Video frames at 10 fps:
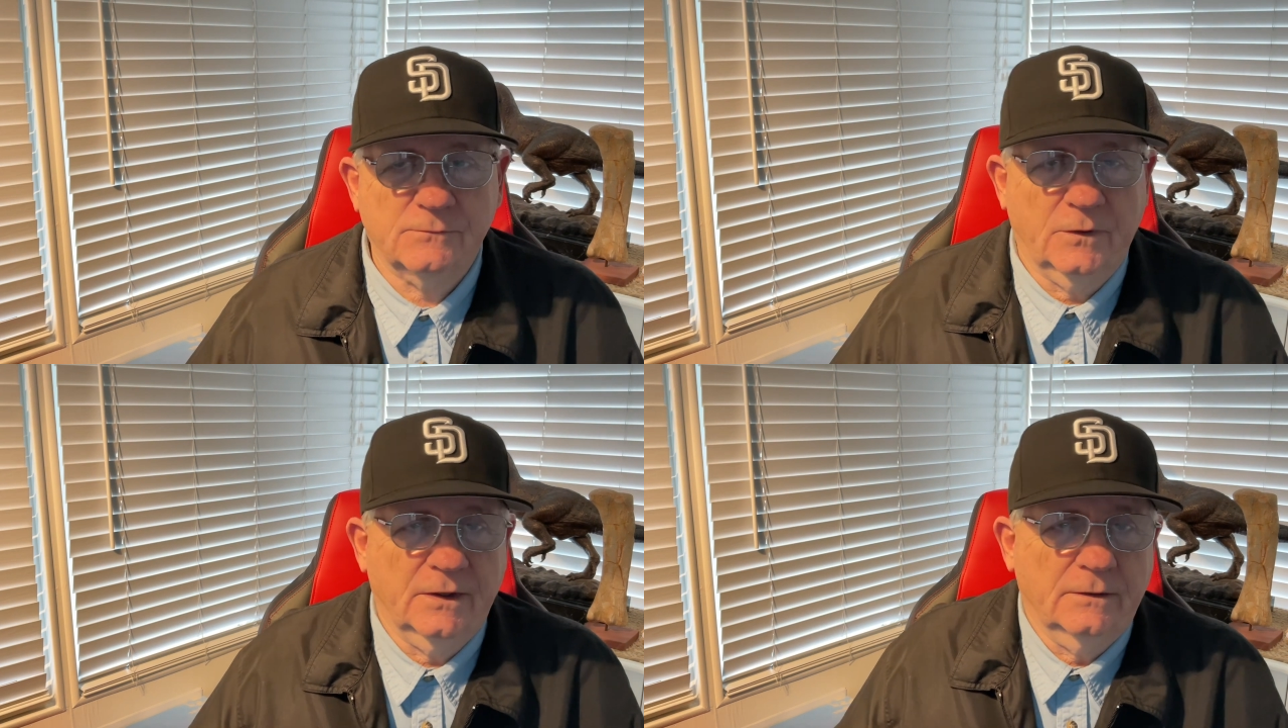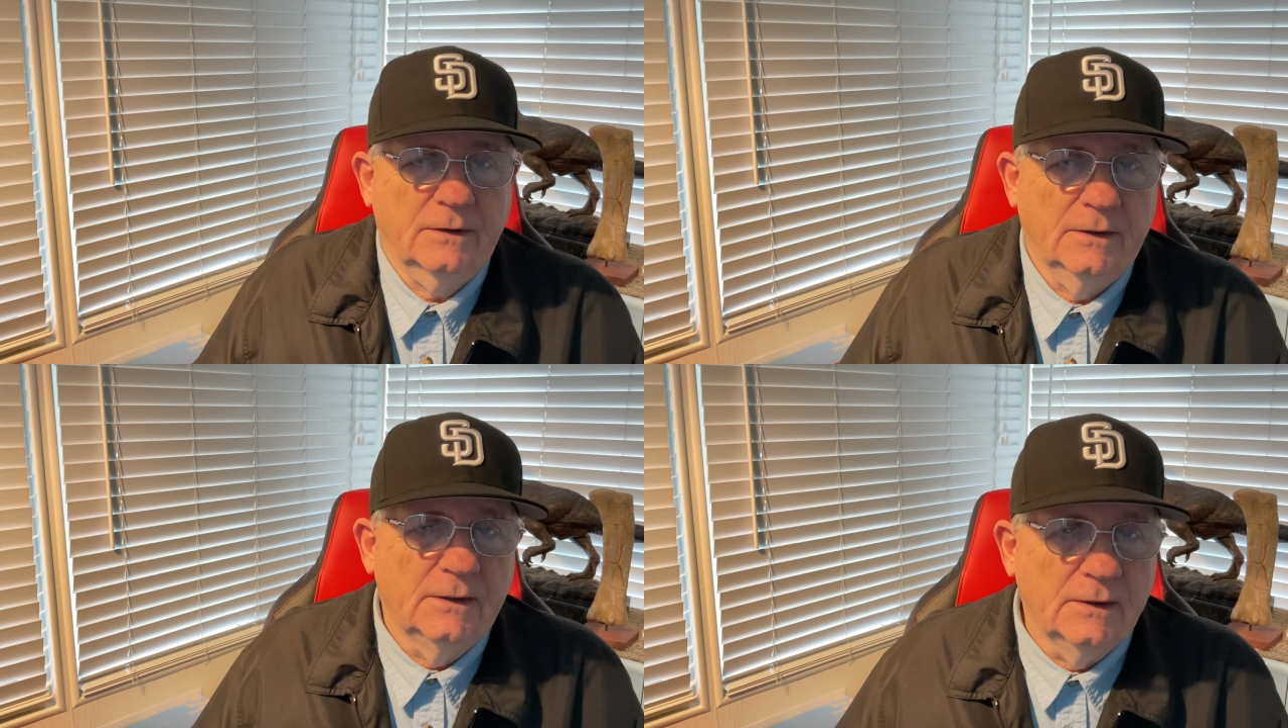where
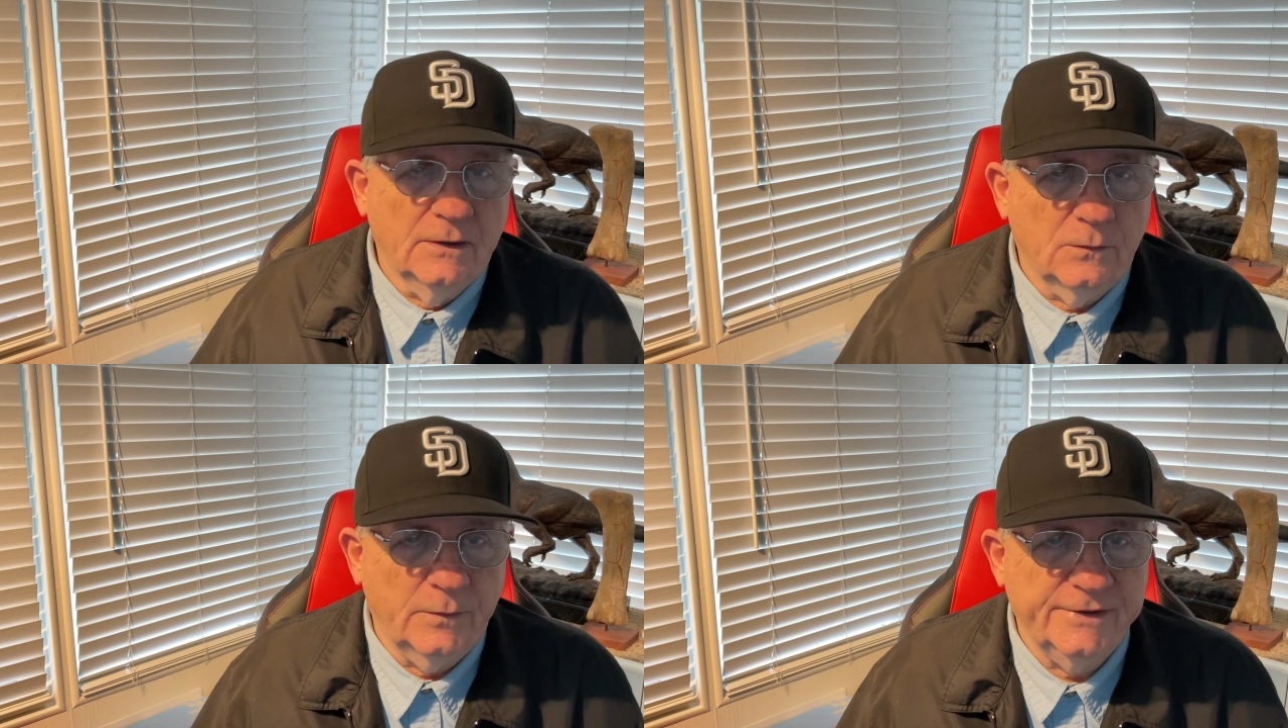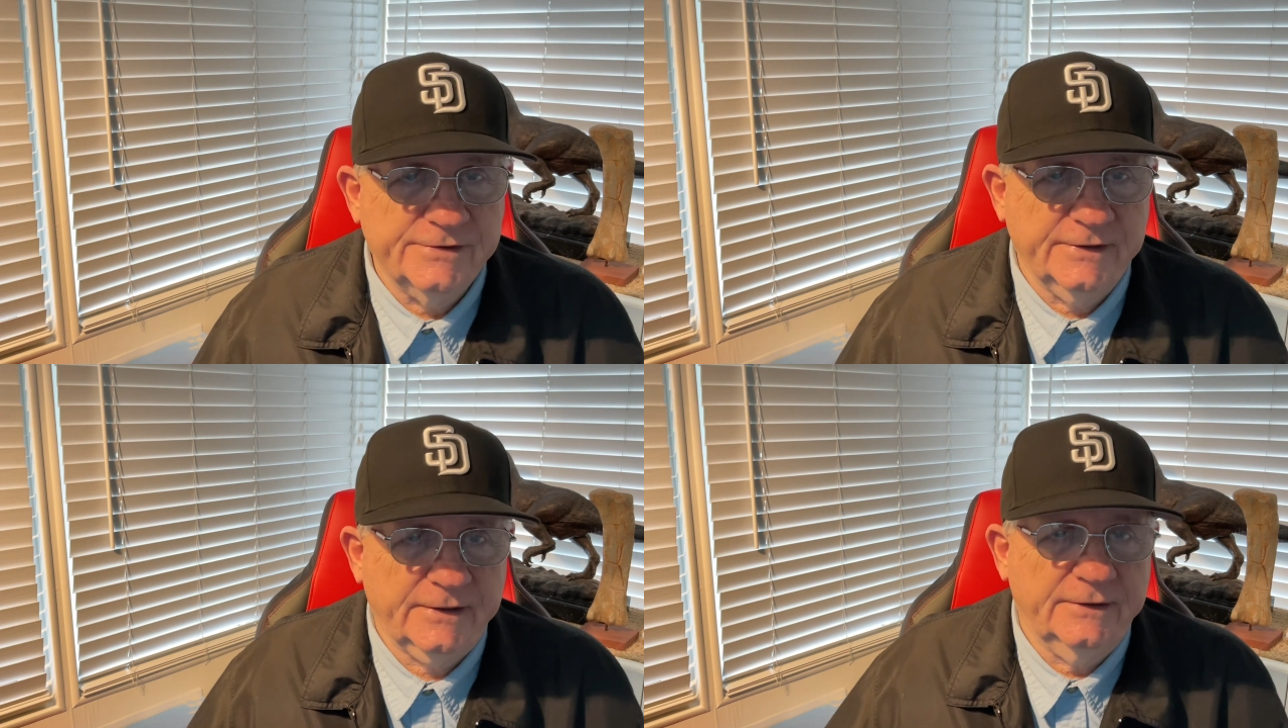we
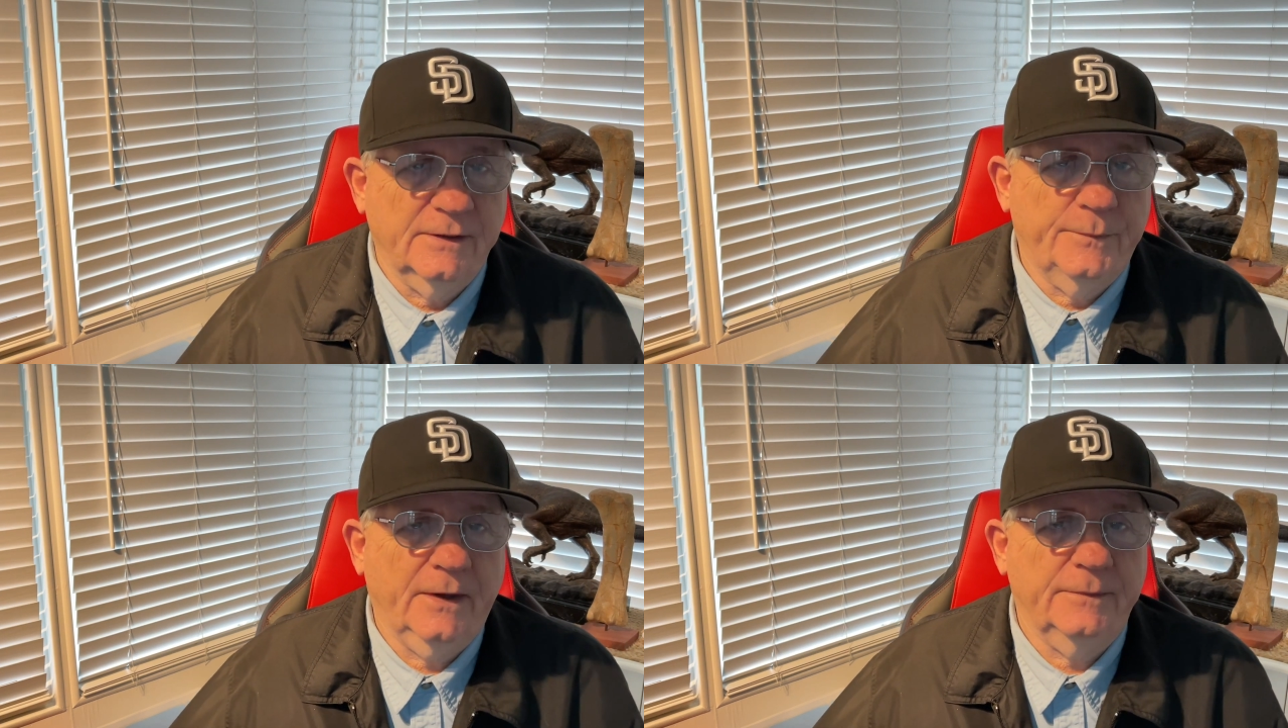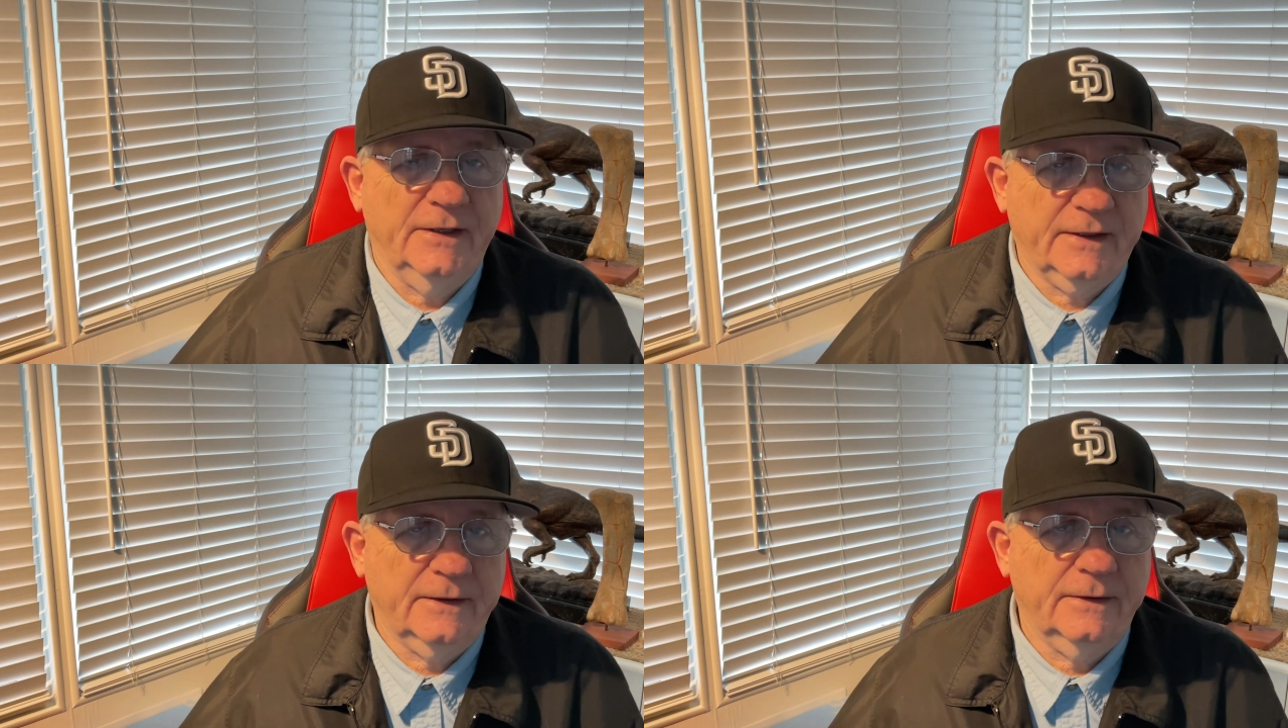sickened the public